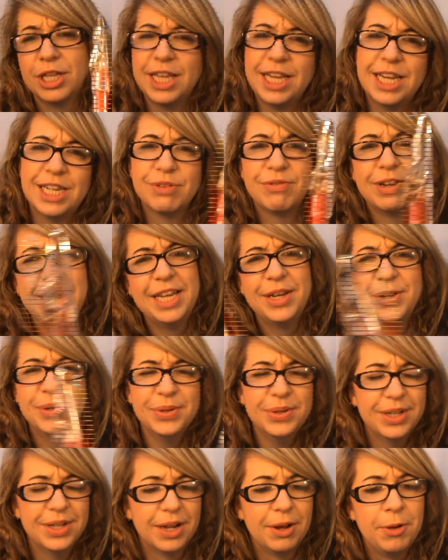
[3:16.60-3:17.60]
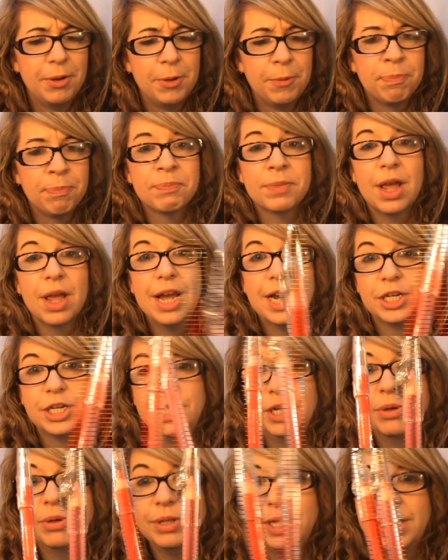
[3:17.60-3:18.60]
I think is really cool. I
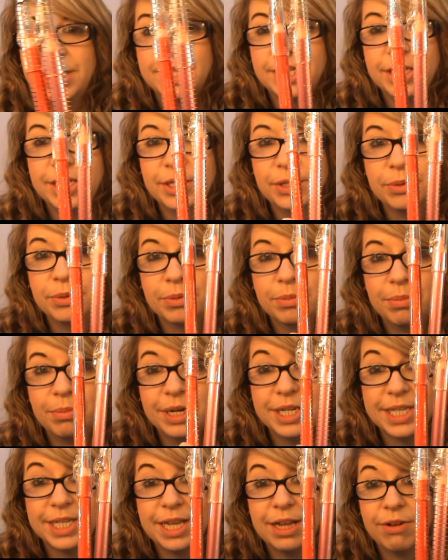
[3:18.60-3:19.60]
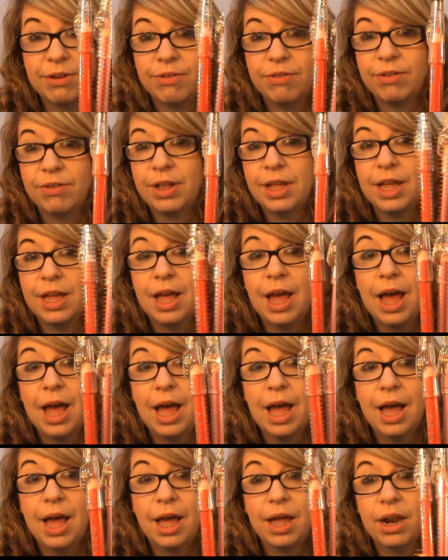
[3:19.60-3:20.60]
actually own these two myself.
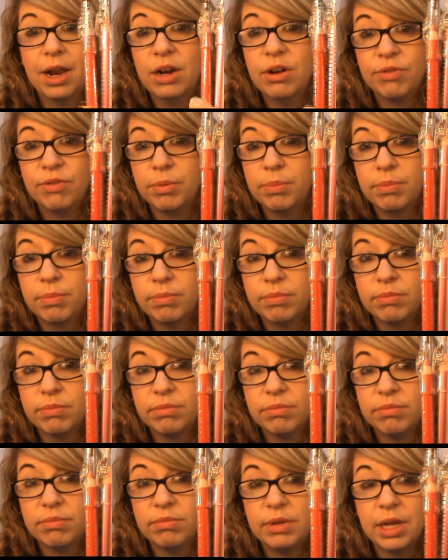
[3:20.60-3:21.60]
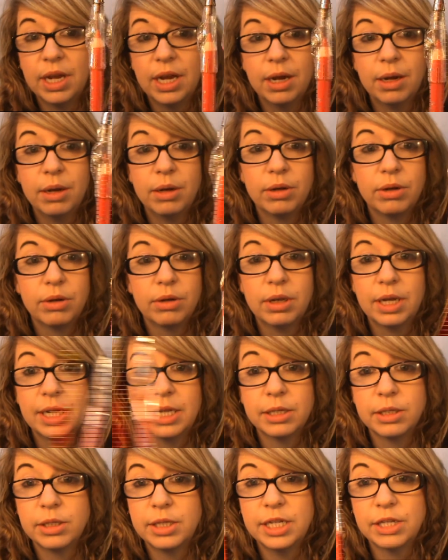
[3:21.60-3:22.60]
I love them. They're
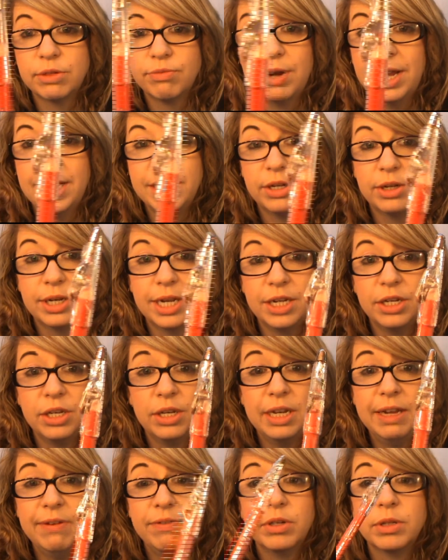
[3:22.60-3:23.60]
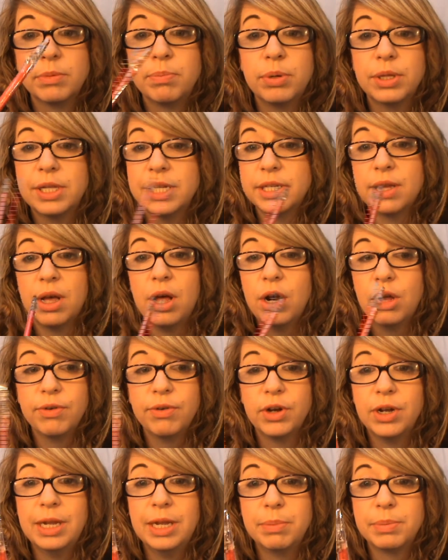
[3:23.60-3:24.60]
like this red, you could even just put this all over
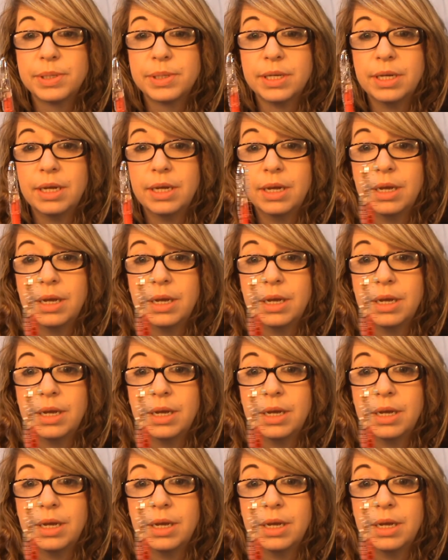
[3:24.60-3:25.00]
your lips